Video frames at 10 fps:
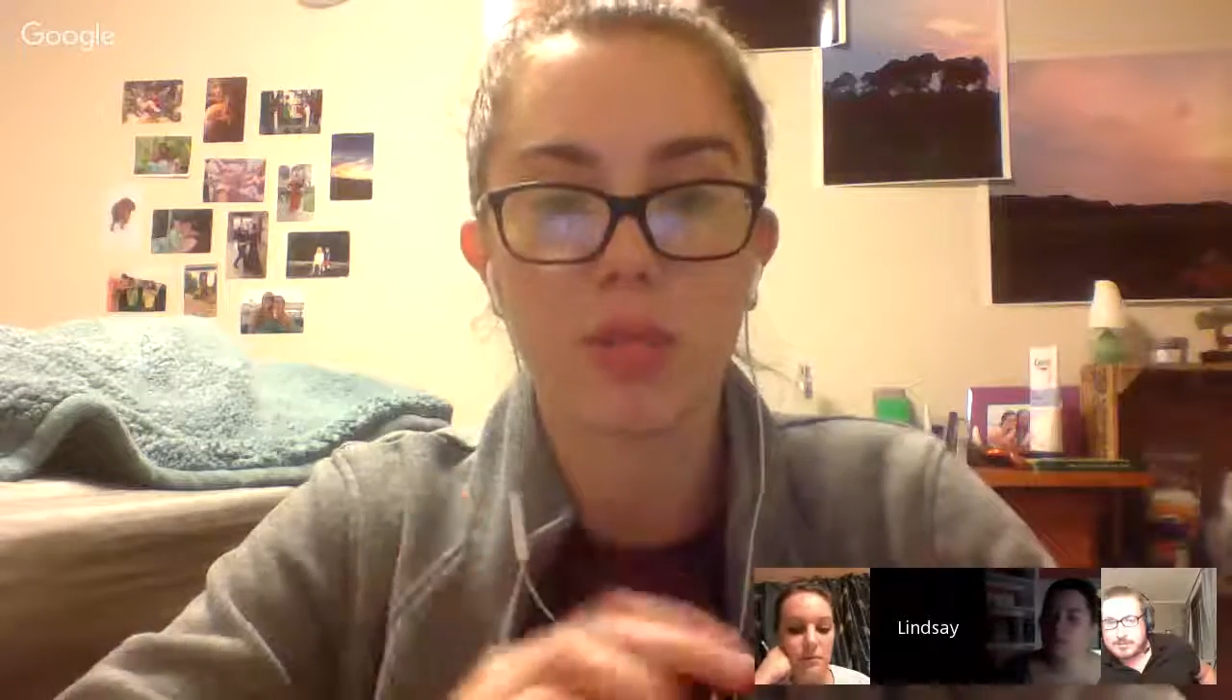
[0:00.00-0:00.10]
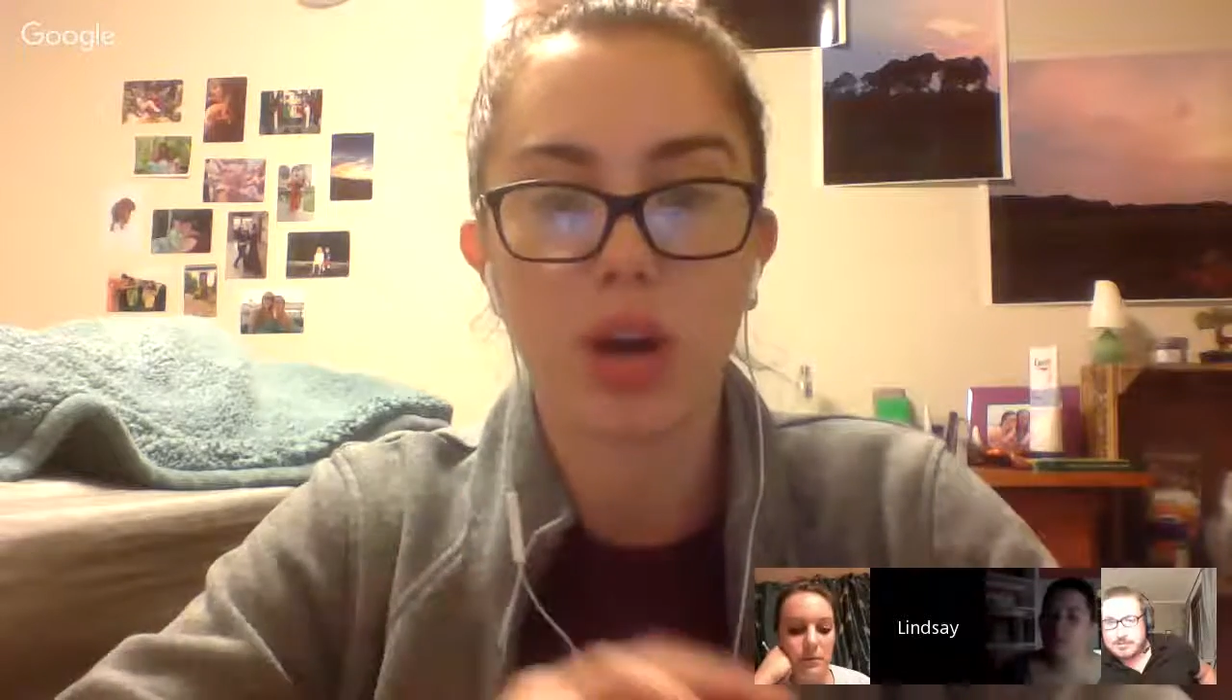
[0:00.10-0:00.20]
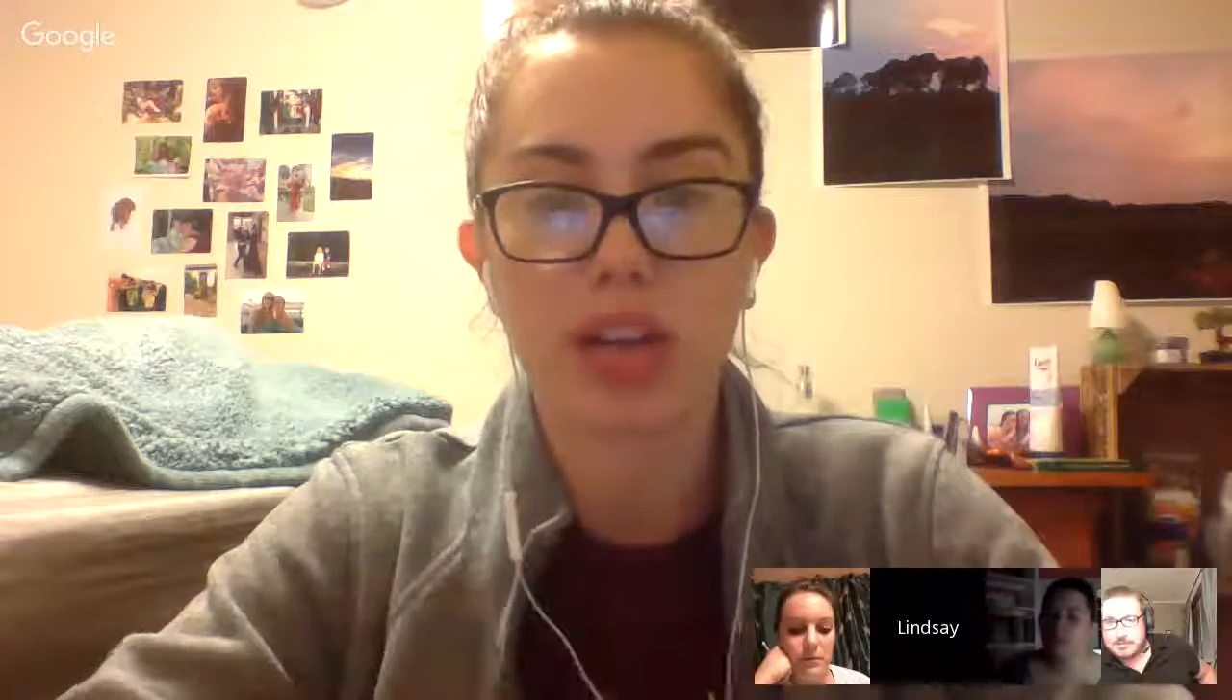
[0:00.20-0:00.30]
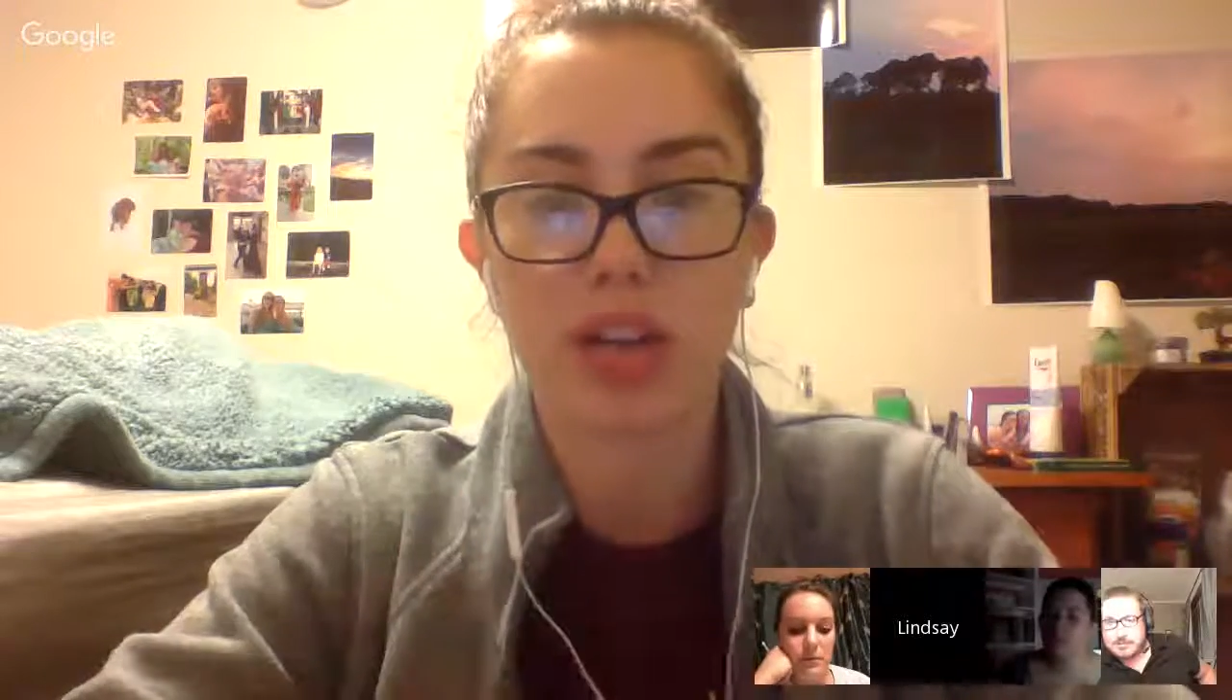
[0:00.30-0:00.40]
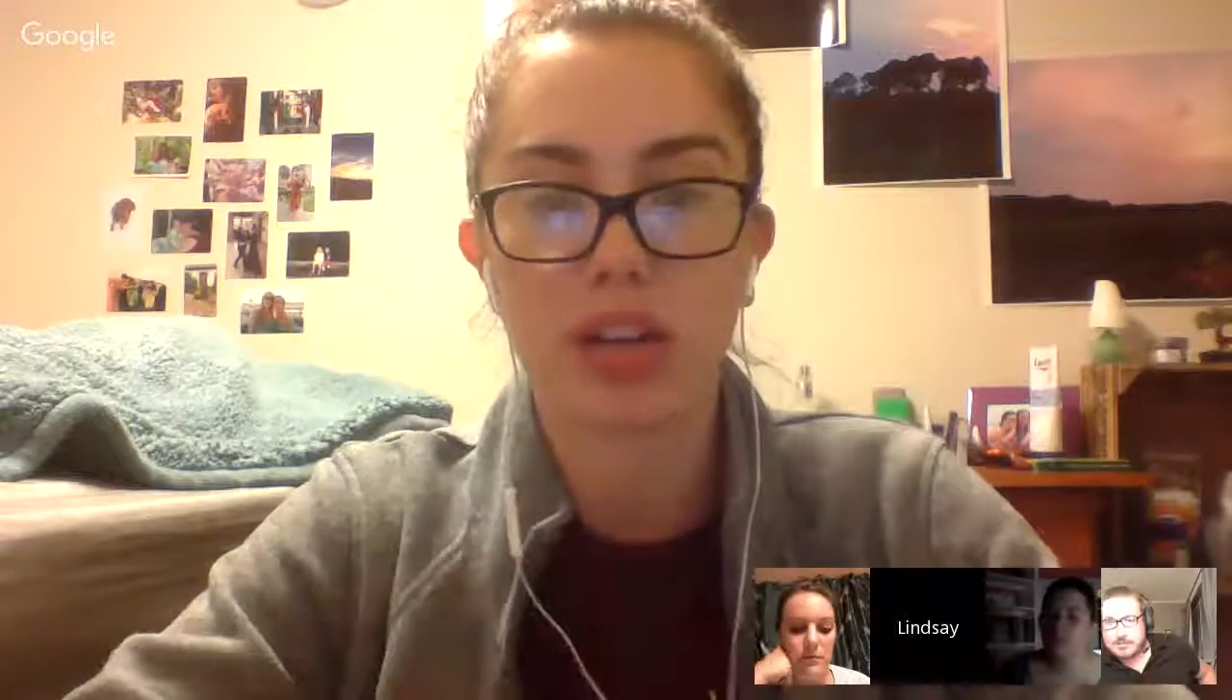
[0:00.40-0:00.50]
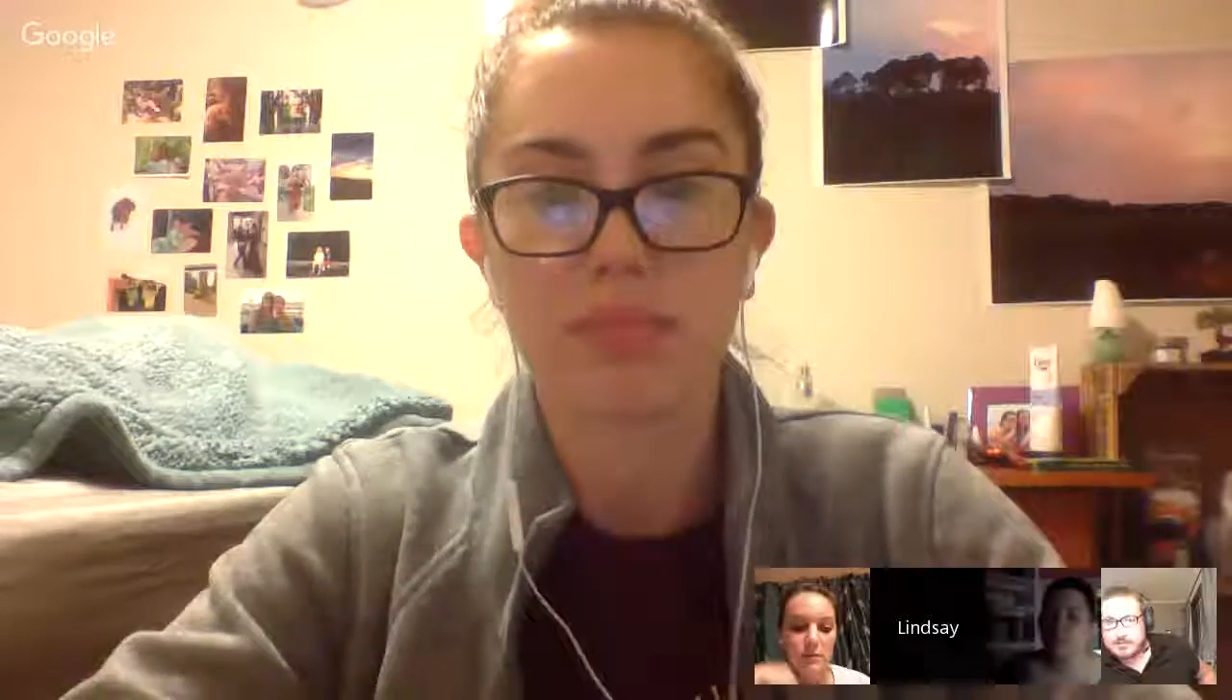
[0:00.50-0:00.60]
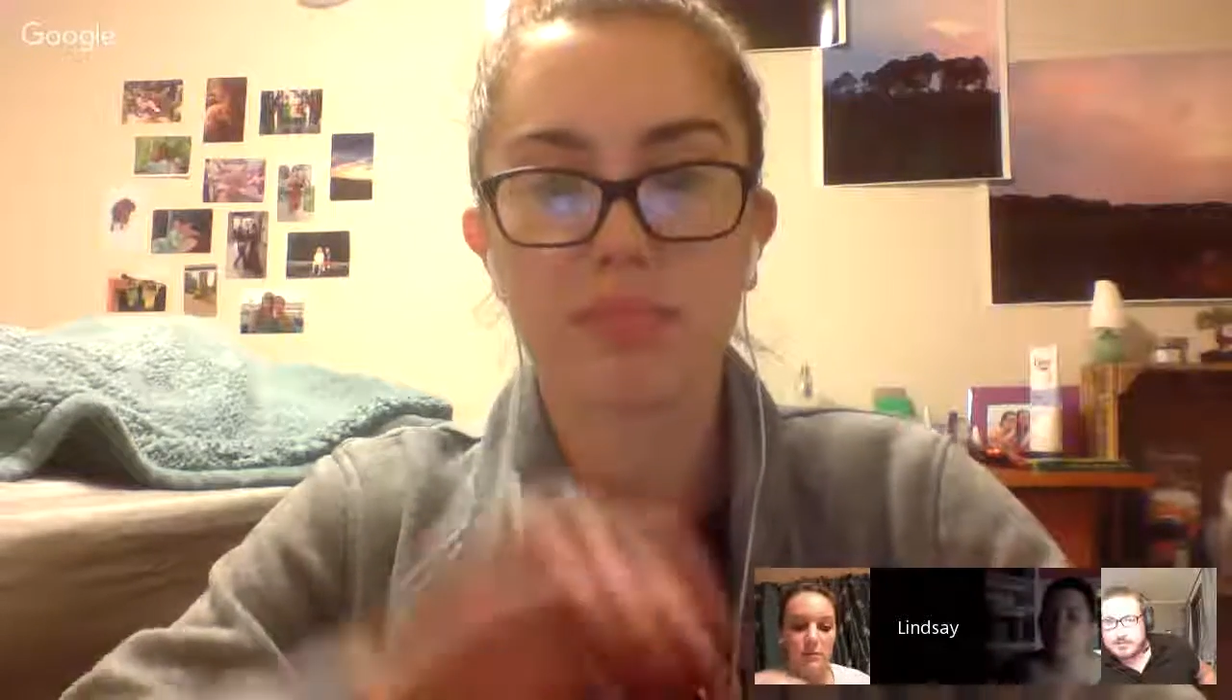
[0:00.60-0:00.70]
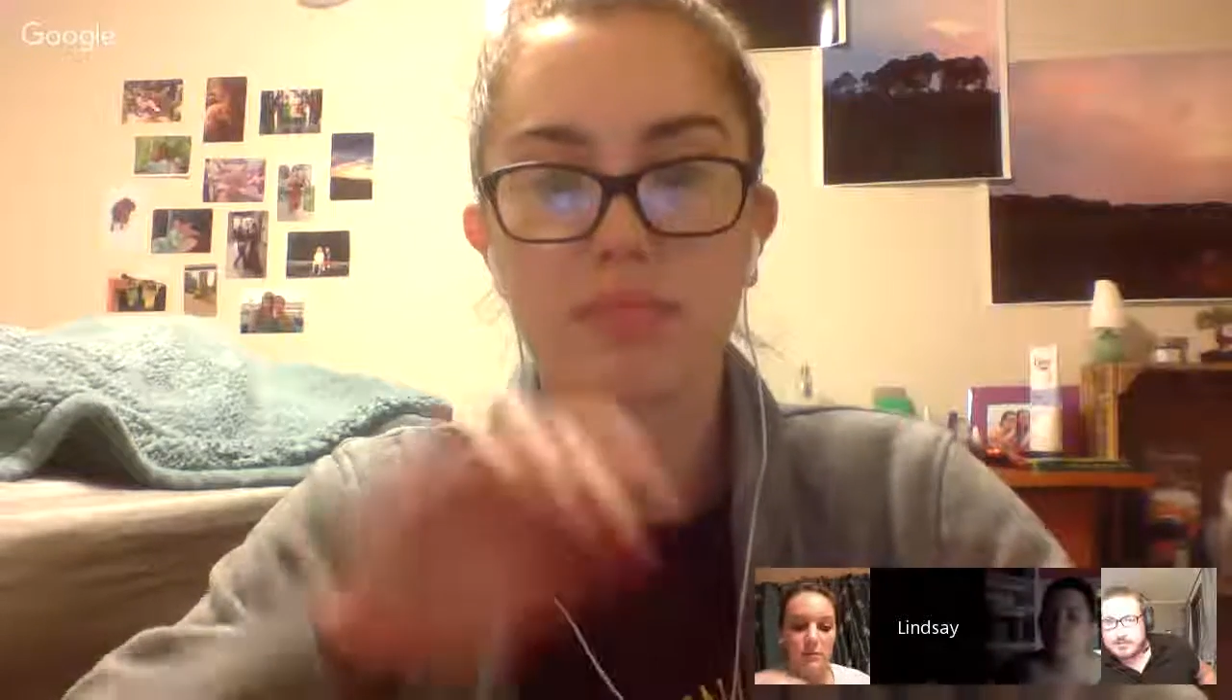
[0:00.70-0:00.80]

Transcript: want to